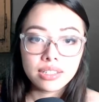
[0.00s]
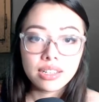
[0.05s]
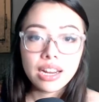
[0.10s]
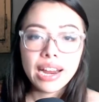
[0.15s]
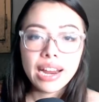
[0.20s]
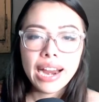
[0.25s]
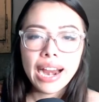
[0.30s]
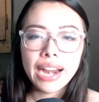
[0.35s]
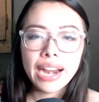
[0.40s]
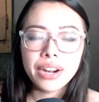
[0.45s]

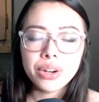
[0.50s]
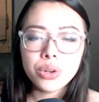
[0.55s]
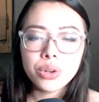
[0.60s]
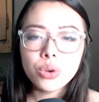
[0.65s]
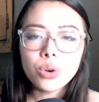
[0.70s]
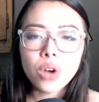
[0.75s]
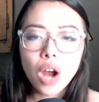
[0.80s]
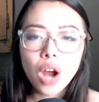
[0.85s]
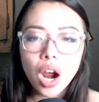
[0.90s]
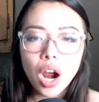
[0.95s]
Our new
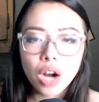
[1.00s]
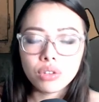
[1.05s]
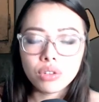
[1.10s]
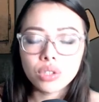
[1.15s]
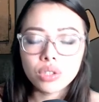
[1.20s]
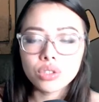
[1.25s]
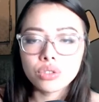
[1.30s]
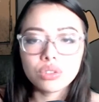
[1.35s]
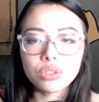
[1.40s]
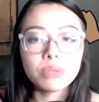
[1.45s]

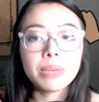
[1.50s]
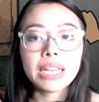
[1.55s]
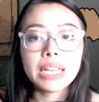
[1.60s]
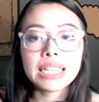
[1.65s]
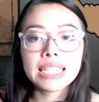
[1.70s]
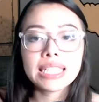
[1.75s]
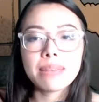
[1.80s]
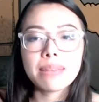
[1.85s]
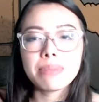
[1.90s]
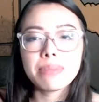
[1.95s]
cockroach roommates
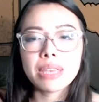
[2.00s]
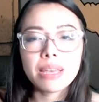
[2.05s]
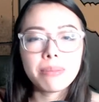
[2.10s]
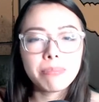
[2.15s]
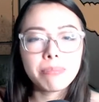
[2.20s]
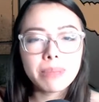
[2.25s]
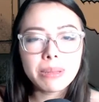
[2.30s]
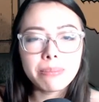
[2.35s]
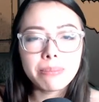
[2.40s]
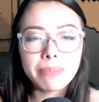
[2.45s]
can be a
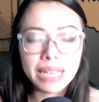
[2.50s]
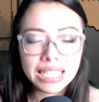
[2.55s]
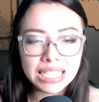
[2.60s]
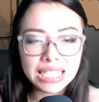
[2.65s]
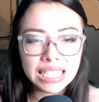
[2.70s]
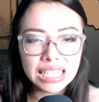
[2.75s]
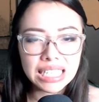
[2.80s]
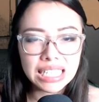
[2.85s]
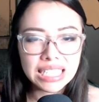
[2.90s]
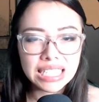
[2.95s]
bit
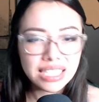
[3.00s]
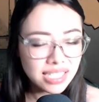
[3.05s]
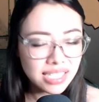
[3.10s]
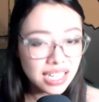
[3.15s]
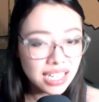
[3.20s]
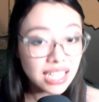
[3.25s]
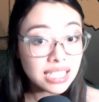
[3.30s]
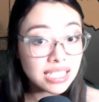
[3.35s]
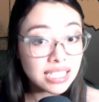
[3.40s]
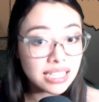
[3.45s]
messy,
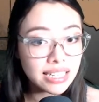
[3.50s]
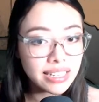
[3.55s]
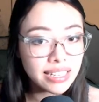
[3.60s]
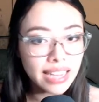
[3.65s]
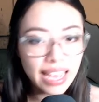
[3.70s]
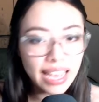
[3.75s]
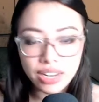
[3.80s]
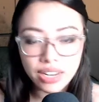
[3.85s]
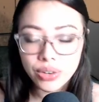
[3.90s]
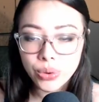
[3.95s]
disgusting,
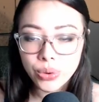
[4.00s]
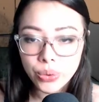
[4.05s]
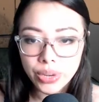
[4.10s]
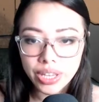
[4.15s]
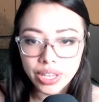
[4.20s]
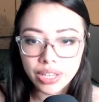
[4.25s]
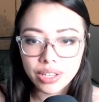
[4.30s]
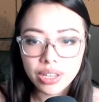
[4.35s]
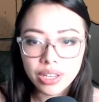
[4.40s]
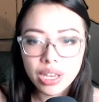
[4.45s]
and
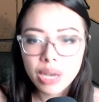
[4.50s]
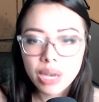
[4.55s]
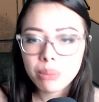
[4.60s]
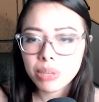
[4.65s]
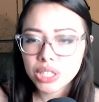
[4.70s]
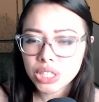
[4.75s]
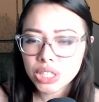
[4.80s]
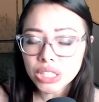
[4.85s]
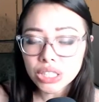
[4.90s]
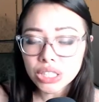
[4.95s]
annoying, but
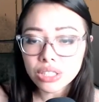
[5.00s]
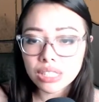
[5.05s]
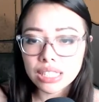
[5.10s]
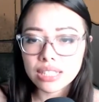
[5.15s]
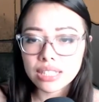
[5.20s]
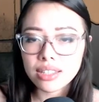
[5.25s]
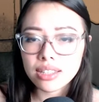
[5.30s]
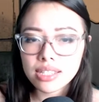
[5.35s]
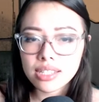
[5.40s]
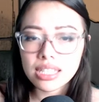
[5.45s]
surely
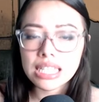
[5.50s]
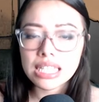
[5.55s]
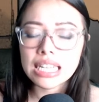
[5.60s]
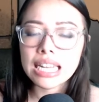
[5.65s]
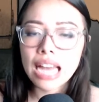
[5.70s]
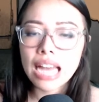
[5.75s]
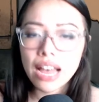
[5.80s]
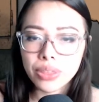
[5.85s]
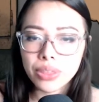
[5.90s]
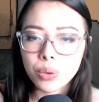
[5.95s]
this is
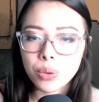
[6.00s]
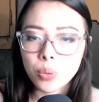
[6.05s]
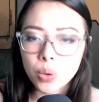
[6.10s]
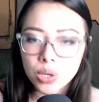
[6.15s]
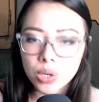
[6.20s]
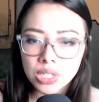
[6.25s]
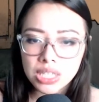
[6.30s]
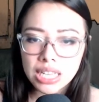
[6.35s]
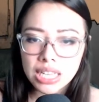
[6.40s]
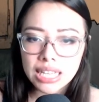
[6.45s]
not the
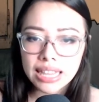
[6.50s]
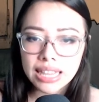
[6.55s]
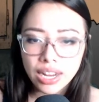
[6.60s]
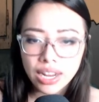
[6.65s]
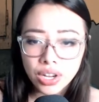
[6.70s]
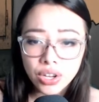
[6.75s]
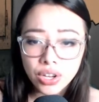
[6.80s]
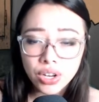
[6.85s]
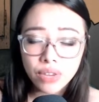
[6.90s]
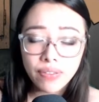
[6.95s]
worst thing that
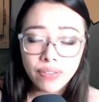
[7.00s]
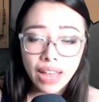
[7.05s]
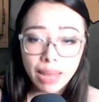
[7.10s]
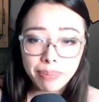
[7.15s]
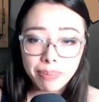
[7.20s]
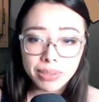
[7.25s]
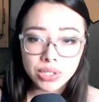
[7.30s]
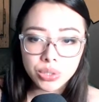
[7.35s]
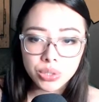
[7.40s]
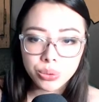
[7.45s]
could have
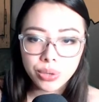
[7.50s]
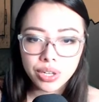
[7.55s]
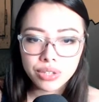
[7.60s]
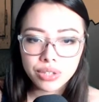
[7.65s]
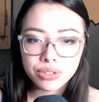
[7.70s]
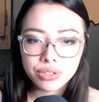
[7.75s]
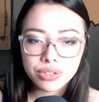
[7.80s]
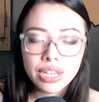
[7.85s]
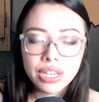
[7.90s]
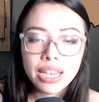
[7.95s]
happened to
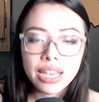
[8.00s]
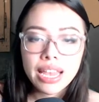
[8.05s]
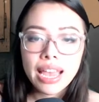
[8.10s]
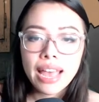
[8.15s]
us, and